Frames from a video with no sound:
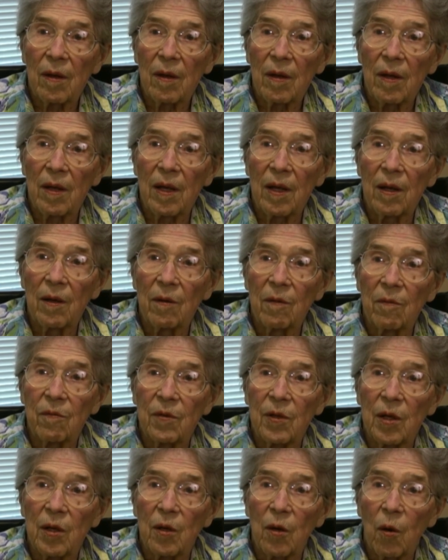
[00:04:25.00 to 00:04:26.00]

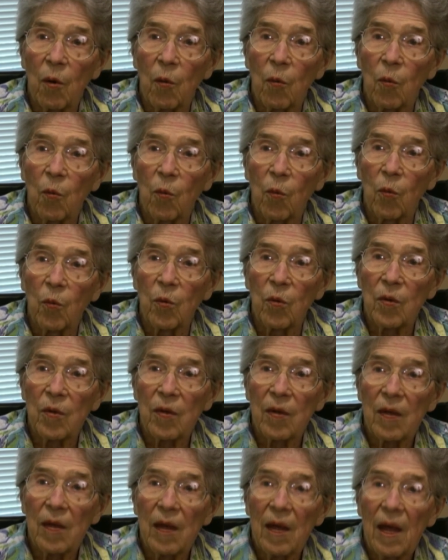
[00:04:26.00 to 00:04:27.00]
lived and owned.
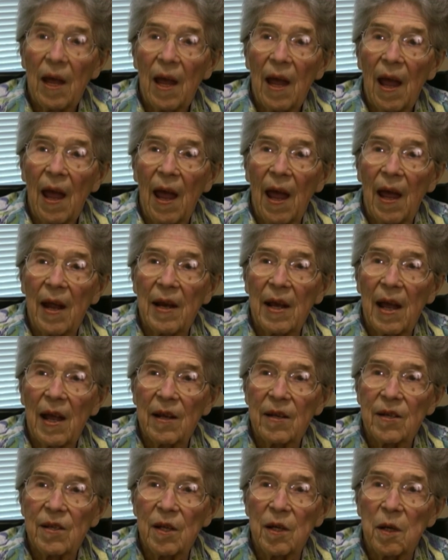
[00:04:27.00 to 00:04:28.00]
And
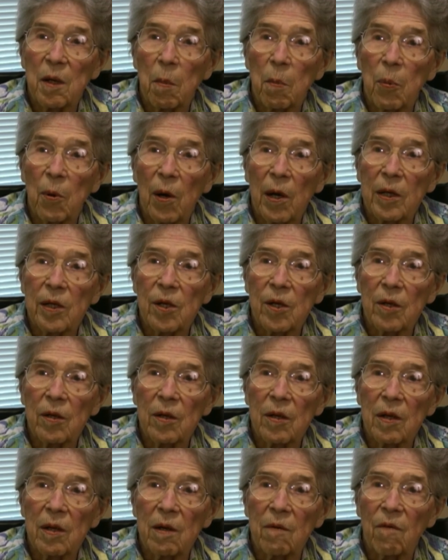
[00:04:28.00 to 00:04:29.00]
as the
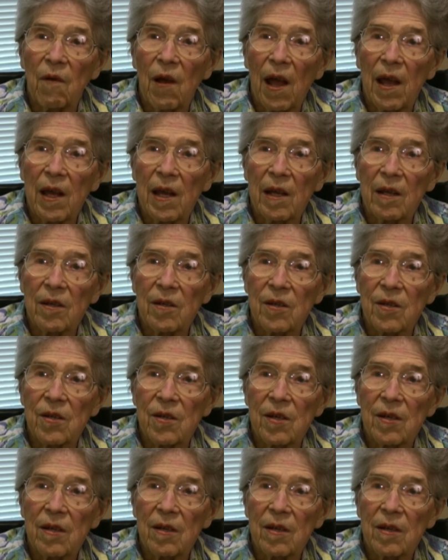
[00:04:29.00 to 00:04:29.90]
Depression advanced,